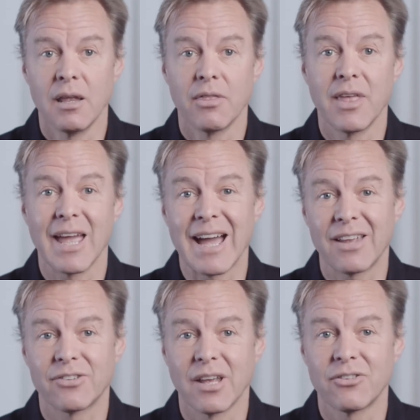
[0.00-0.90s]
the
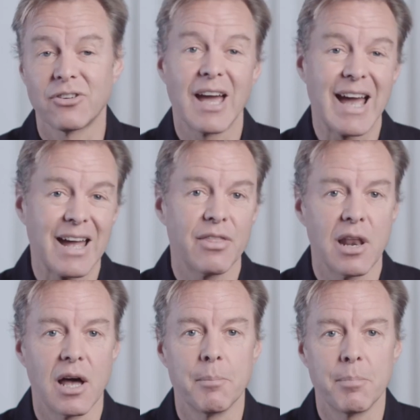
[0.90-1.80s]
assets and the
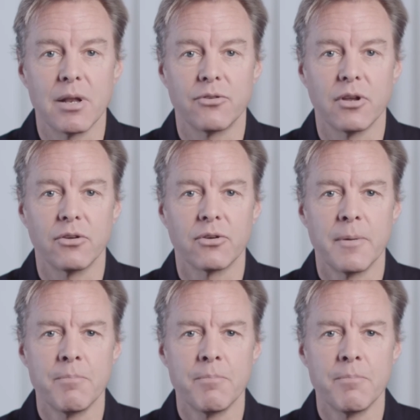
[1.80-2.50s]
liabilities.